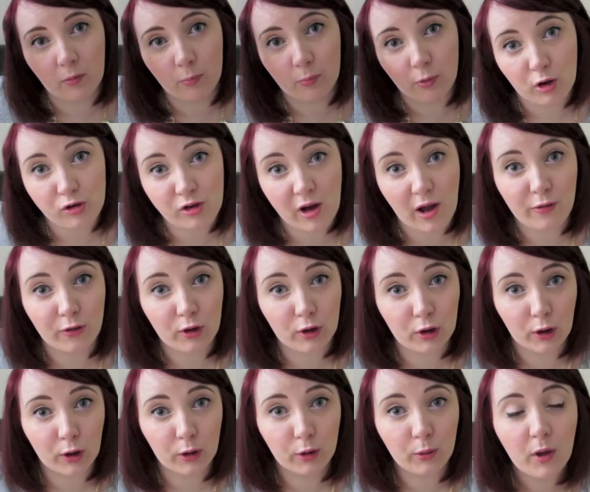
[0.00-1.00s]
brush out the
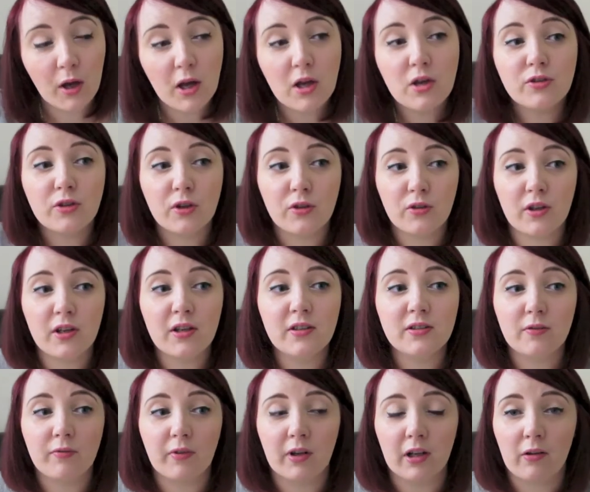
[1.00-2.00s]
glue. So
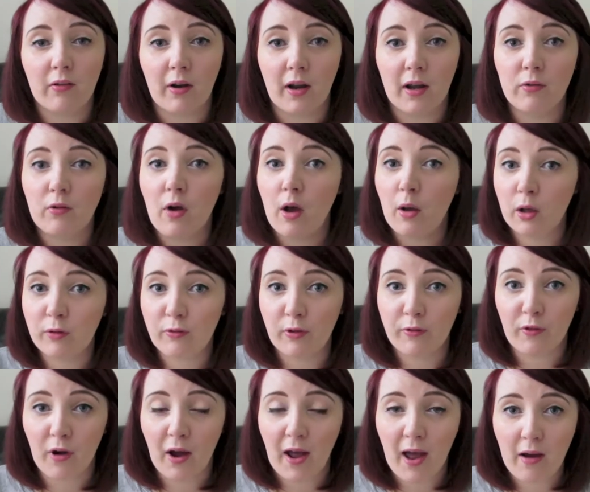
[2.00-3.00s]
these are really great, not only if
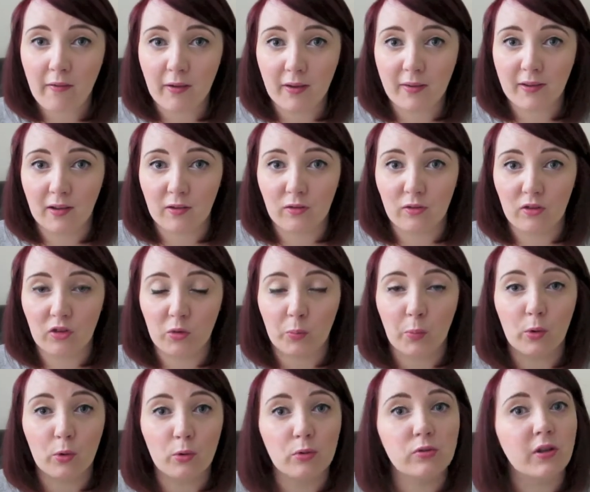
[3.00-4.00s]
you've got hair extensions,
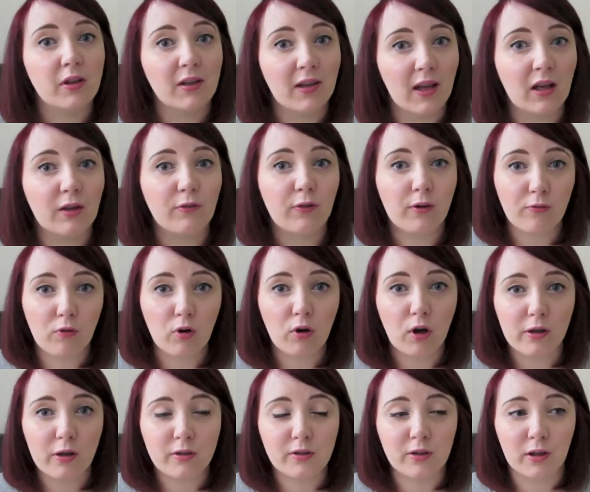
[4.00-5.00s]
but also again if you've got
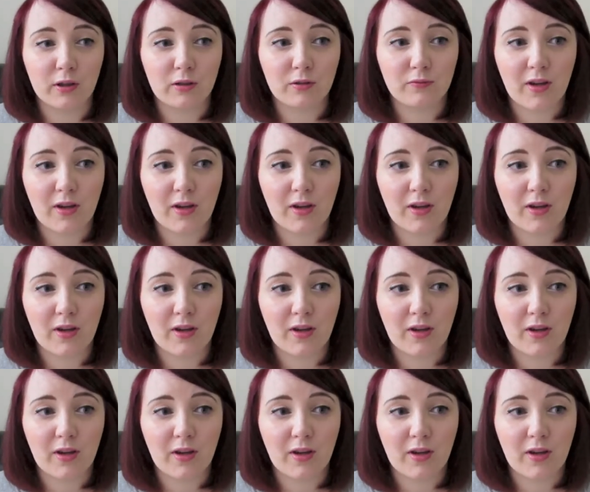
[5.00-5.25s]
loads and loads of